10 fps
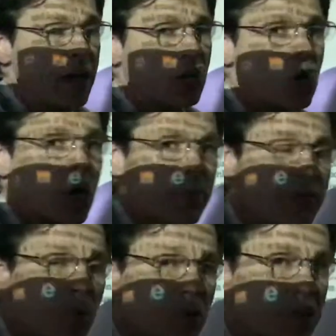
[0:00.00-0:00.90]
of
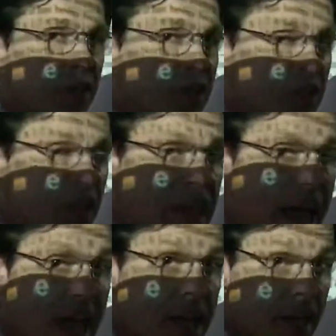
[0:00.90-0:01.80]
carbon-14 that's
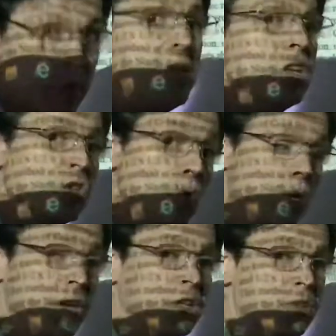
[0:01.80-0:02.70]
decaying in me as an
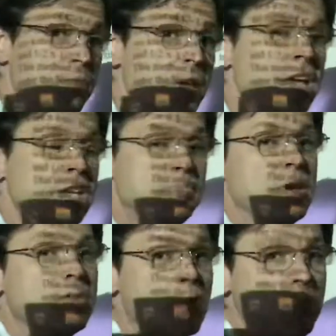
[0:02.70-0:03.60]
organism is
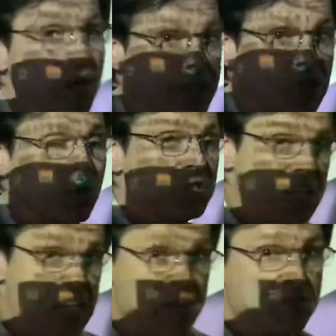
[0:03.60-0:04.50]
being replaced. So it's a
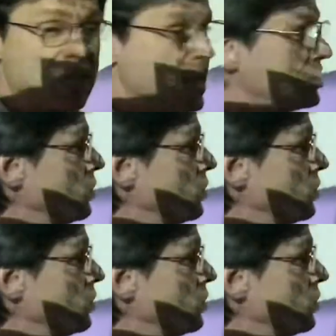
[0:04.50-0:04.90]
give-take, so